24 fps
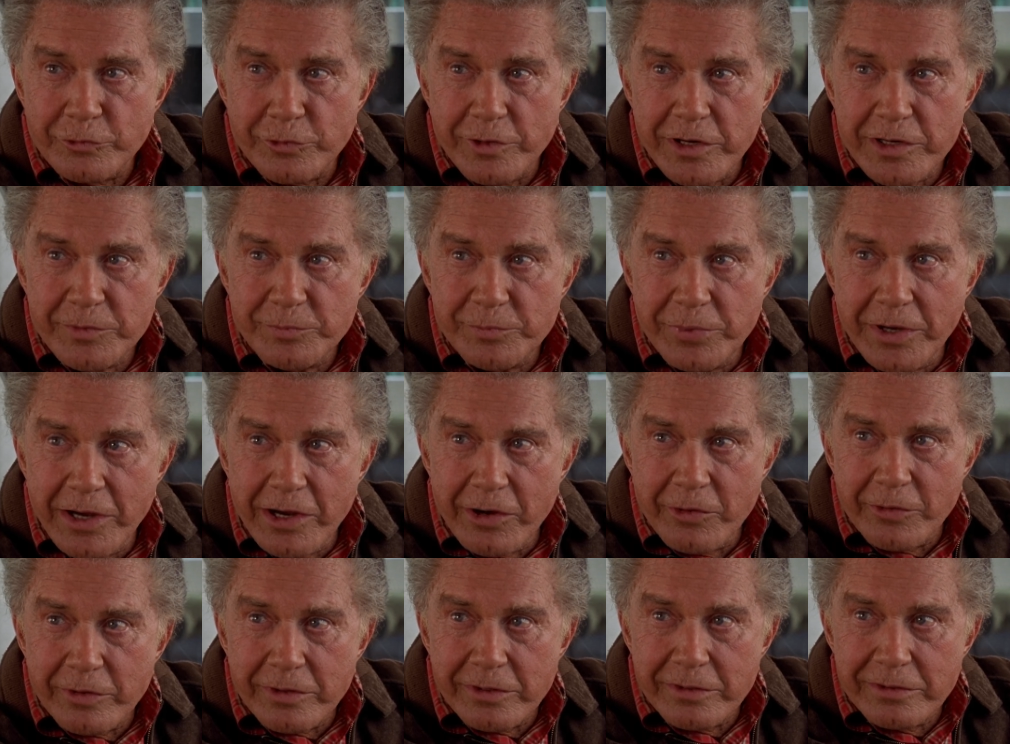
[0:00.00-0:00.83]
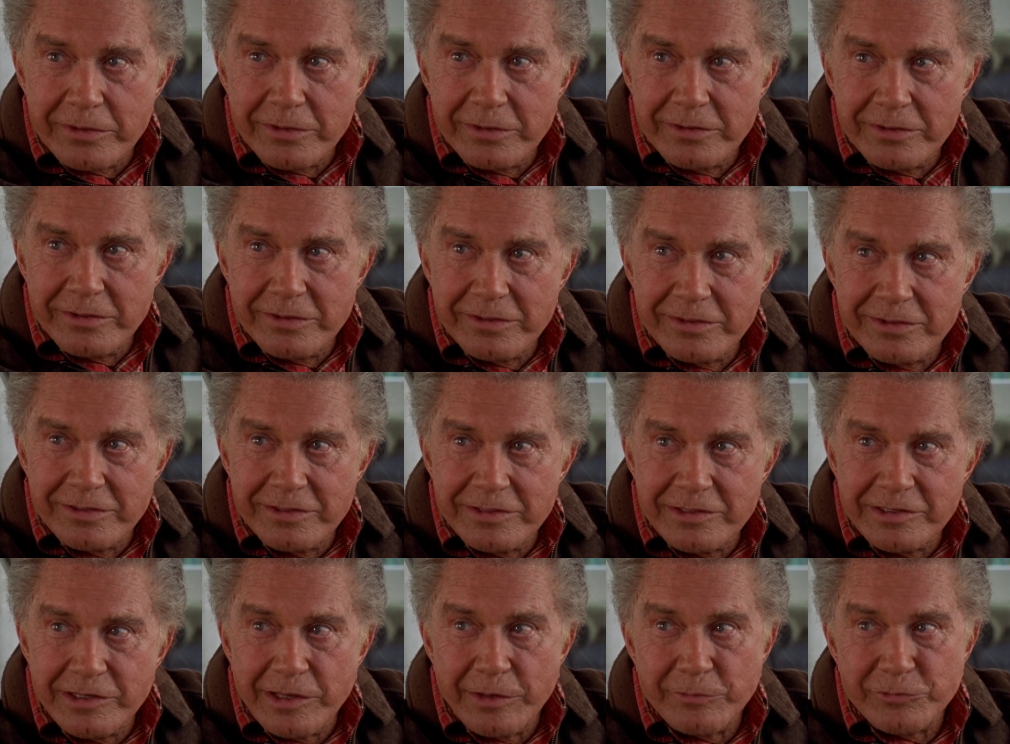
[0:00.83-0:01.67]
With great power
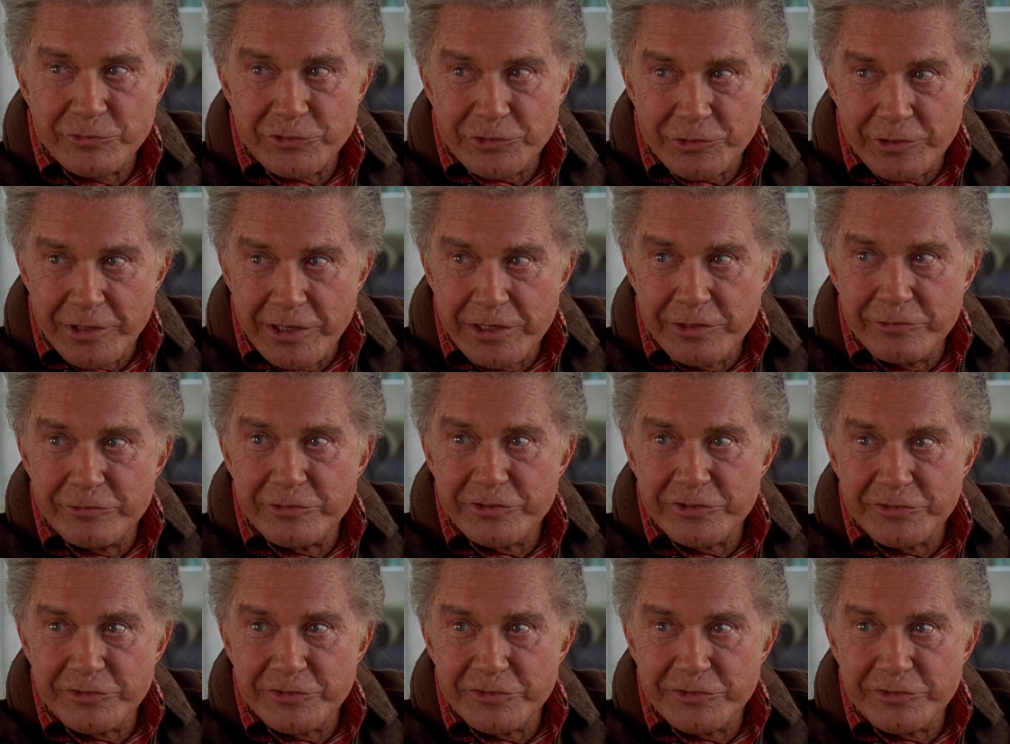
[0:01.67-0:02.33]
comes great